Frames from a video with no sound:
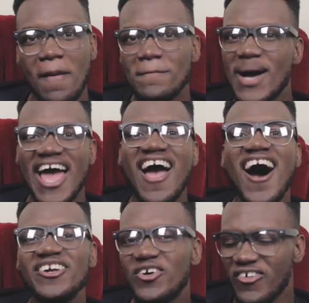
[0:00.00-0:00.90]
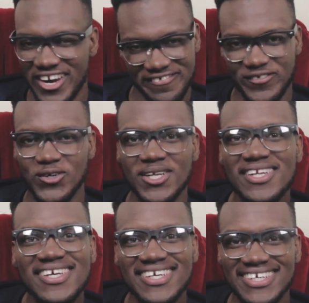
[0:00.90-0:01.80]
my
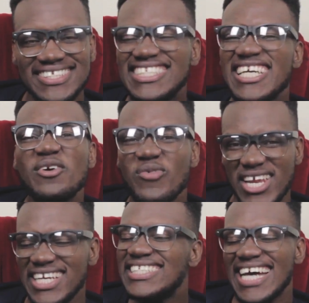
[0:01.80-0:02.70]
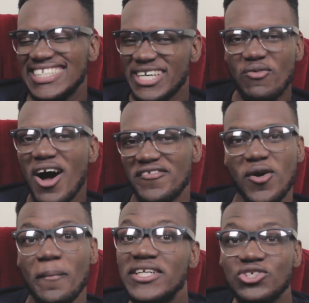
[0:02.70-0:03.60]
ungrateful teely wheelie decides to want to
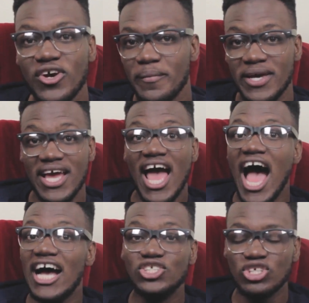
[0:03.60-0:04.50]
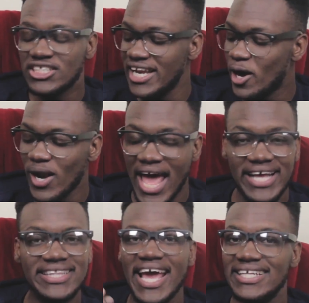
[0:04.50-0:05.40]
come betray me and just lego
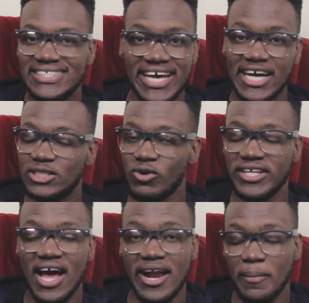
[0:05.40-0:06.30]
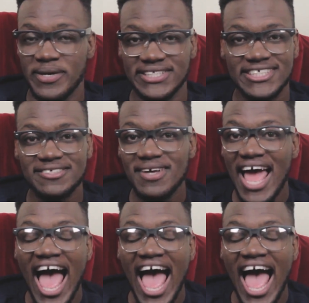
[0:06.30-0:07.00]
like 10 seconds worth of other piss.